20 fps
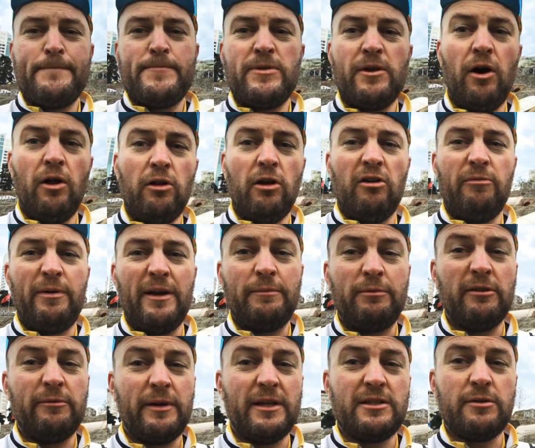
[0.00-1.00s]
Not a lot of
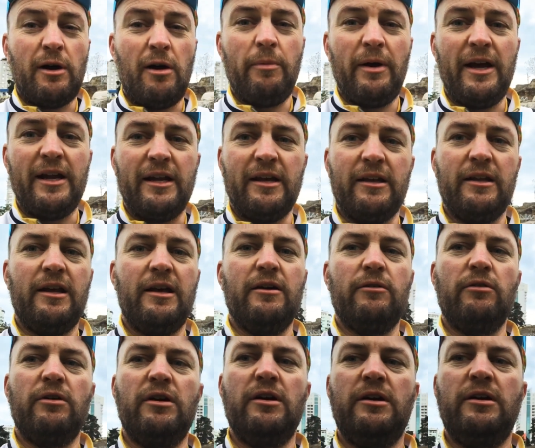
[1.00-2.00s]
people have been to Albania.
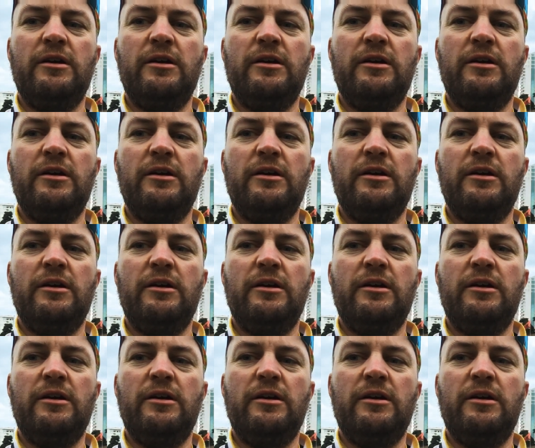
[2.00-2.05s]
Now,